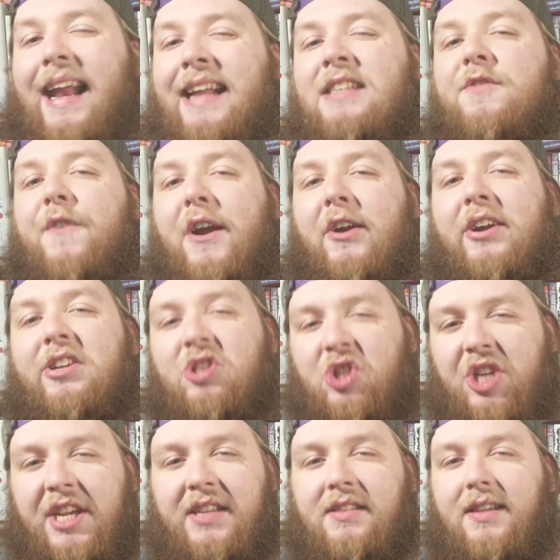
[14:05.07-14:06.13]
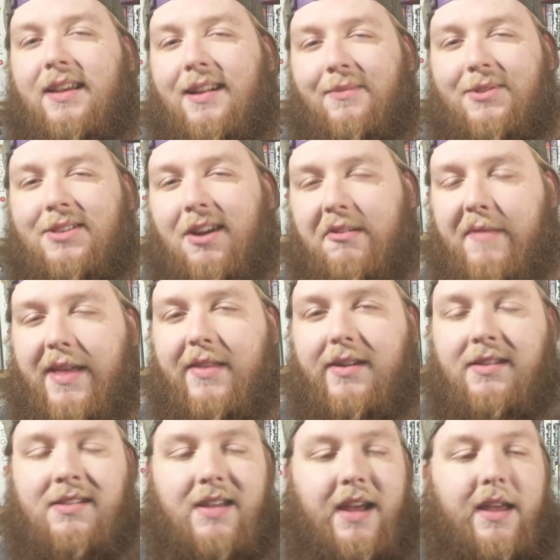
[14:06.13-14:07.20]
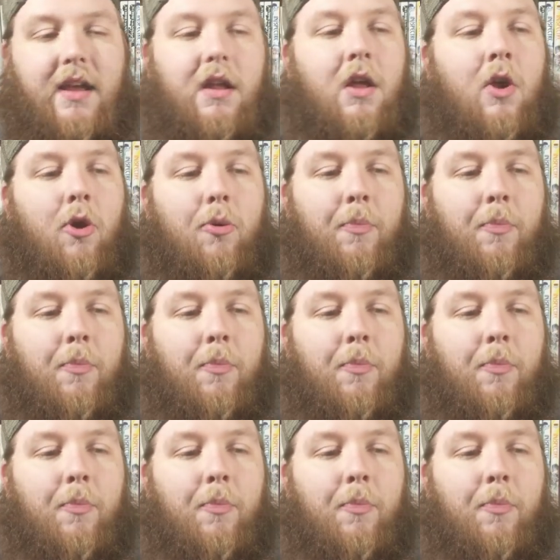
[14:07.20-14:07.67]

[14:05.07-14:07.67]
It is very cheesy, and I'm going to talk about that in a second.